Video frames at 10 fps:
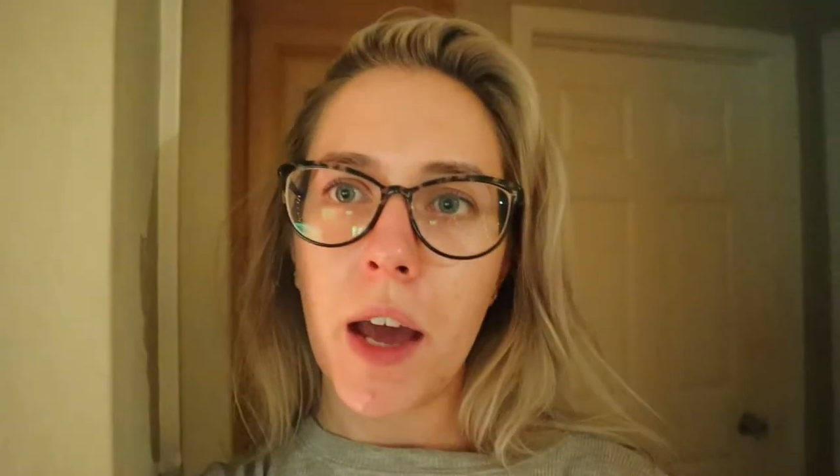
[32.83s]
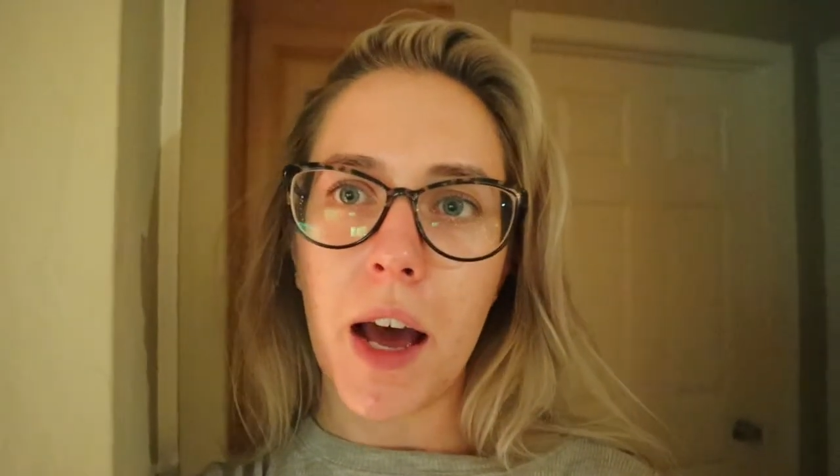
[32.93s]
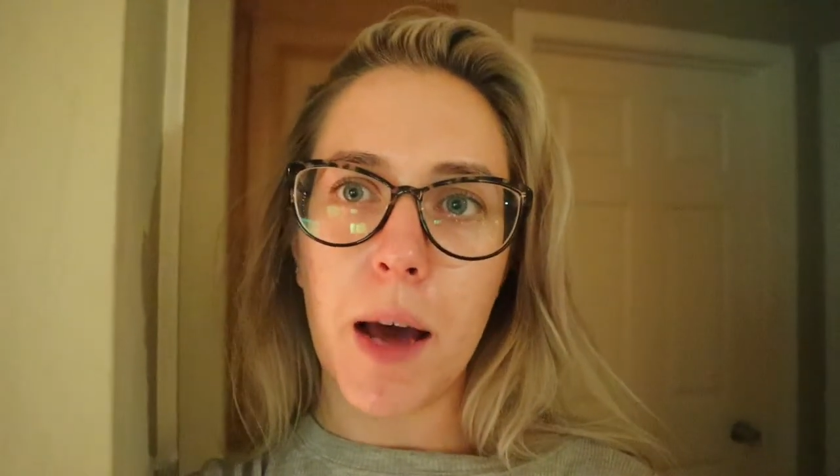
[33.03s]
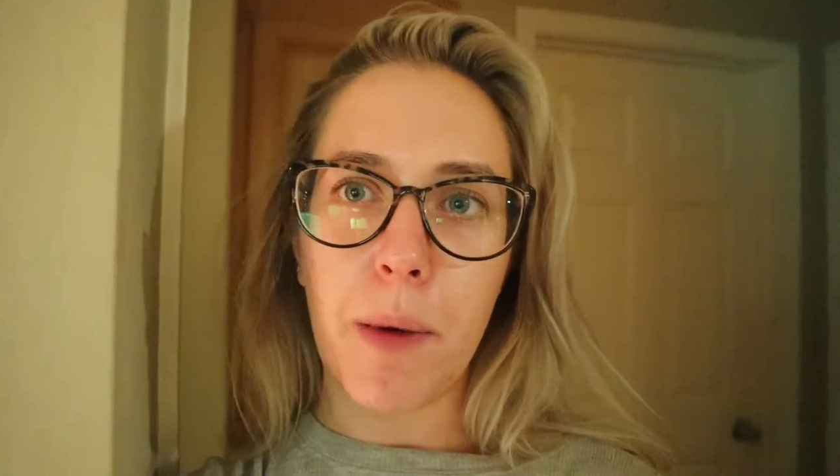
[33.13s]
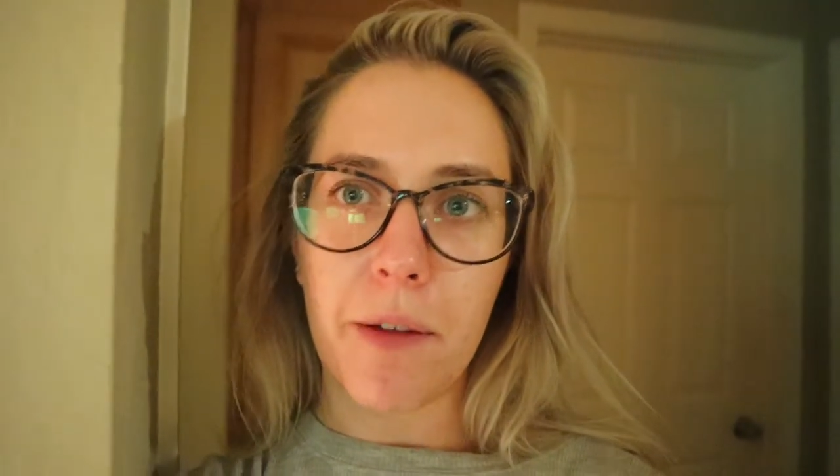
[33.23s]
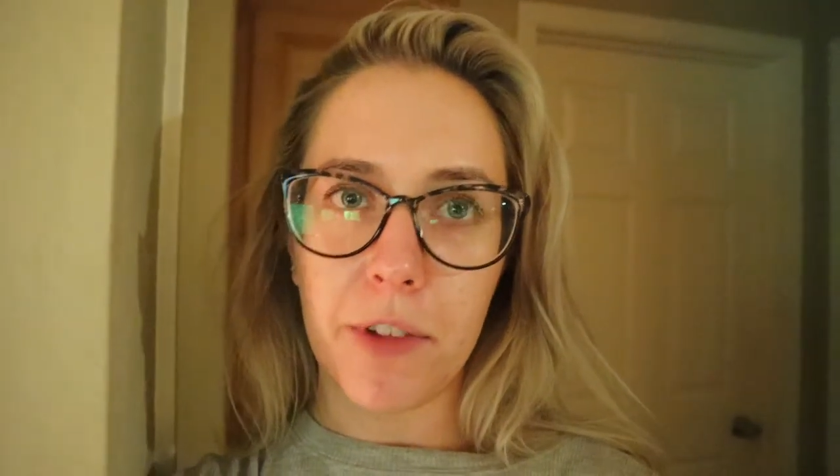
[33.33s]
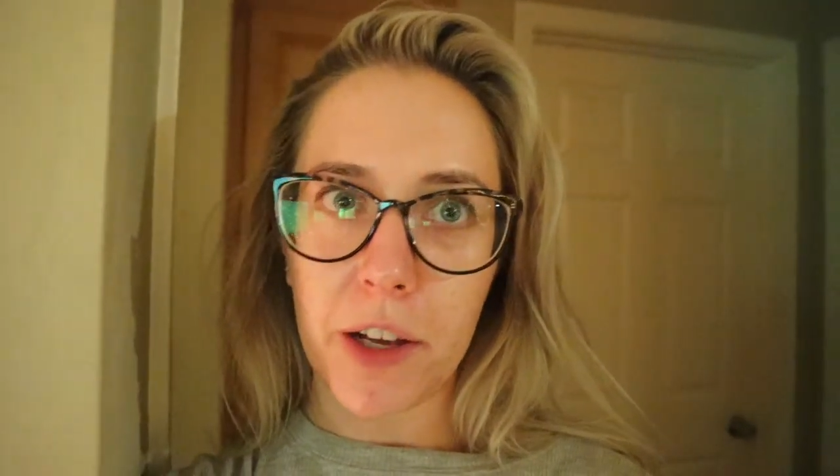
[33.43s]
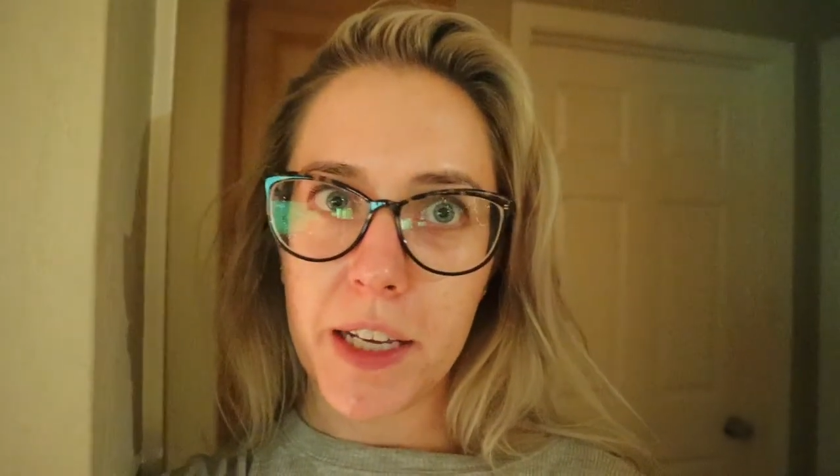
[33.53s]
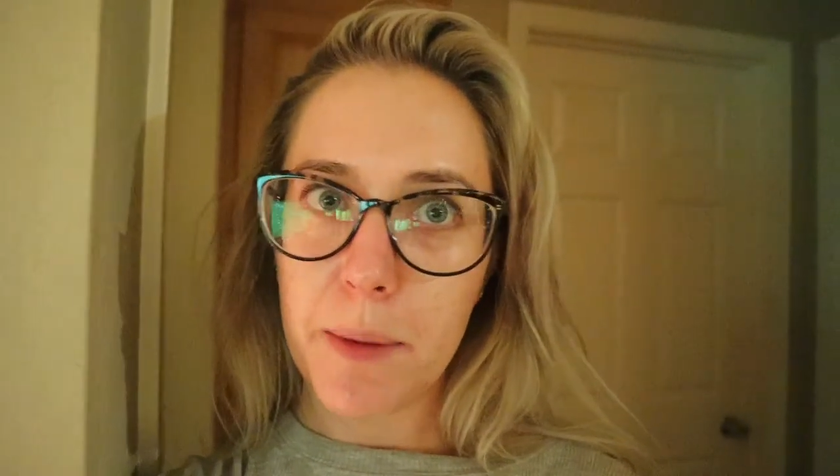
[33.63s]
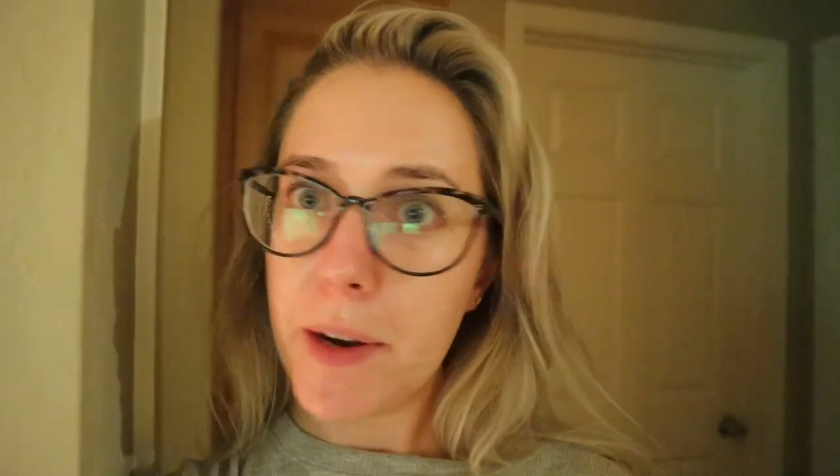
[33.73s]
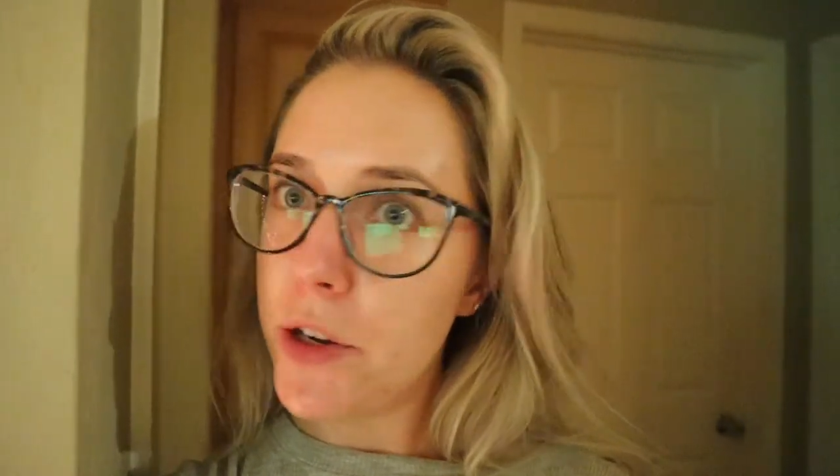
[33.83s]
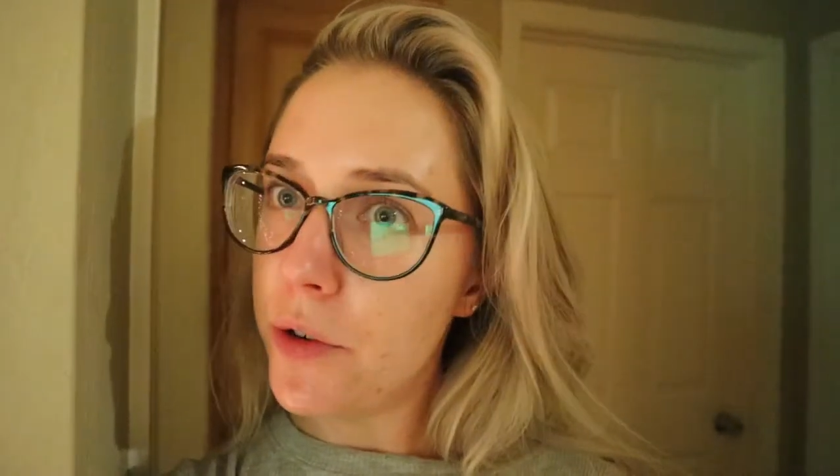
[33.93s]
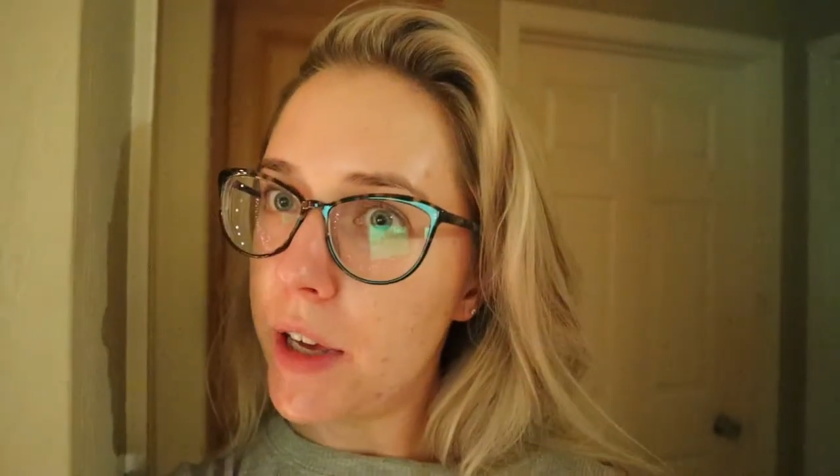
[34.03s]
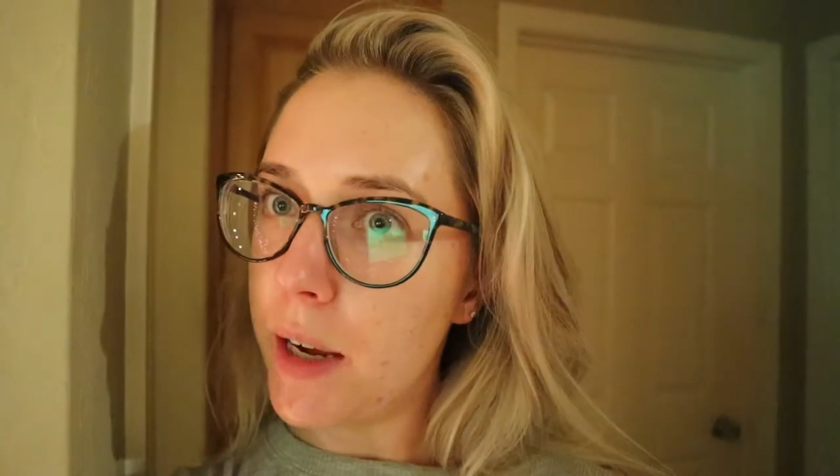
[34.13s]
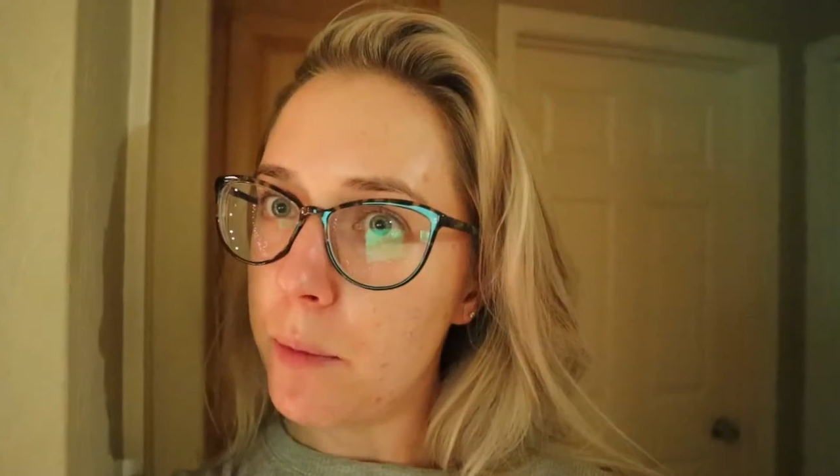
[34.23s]
Um, I'm vlogging on my
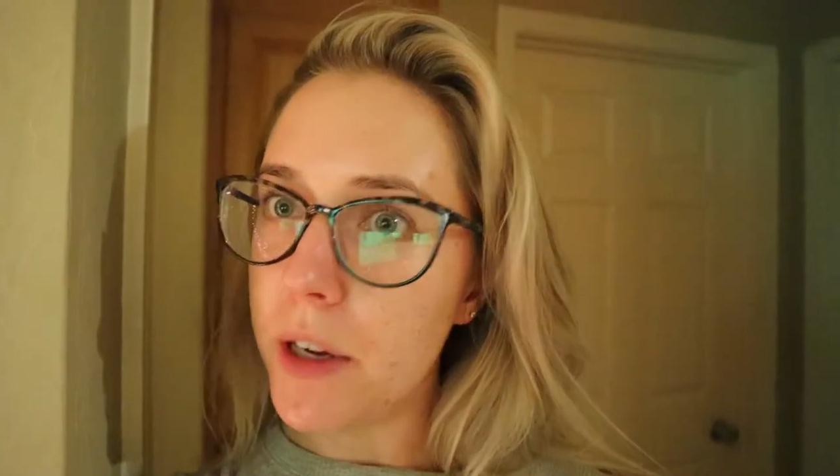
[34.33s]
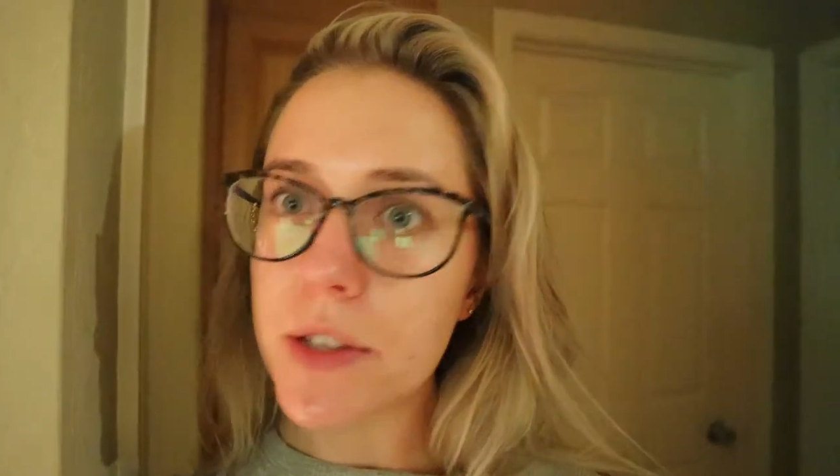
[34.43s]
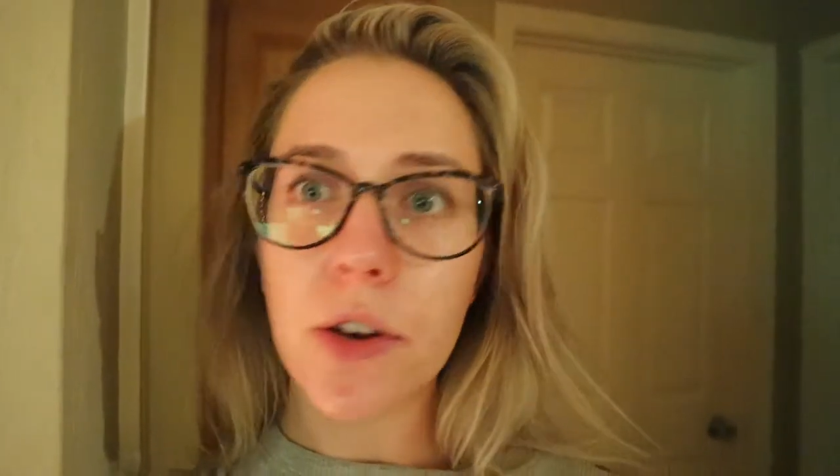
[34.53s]
new camera,